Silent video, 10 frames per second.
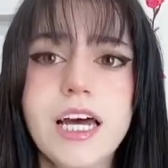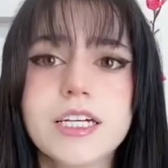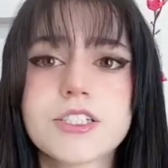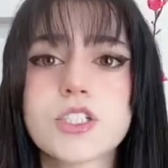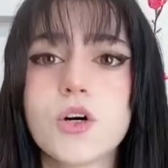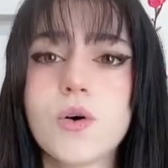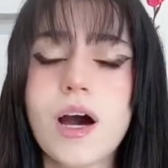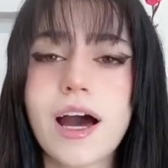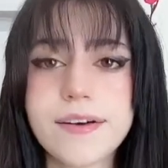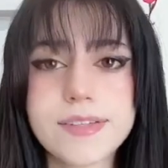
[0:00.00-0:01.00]
So
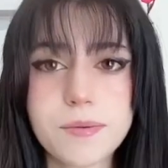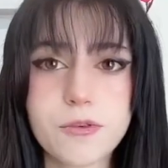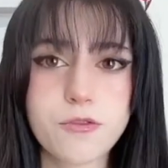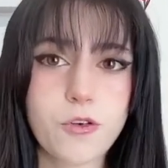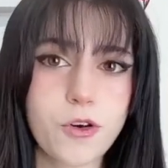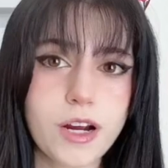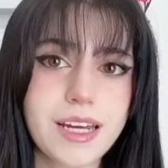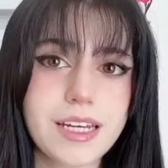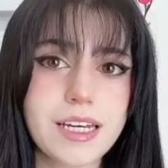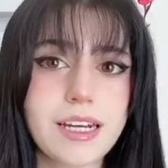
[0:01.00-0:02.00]
I've said before
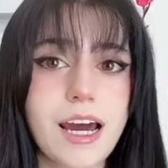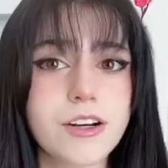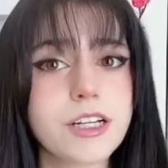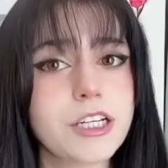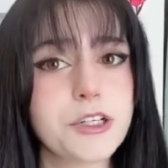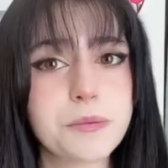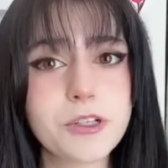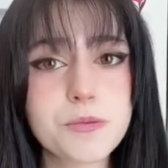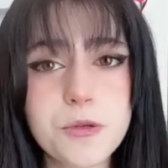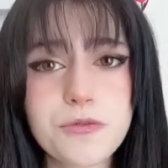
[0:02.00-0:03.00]
in how to clean your
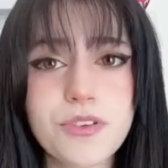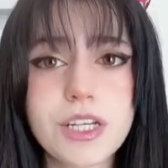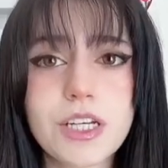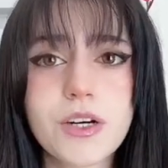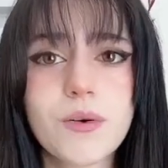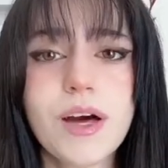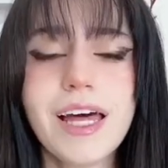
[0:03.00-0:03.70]
bird's poop video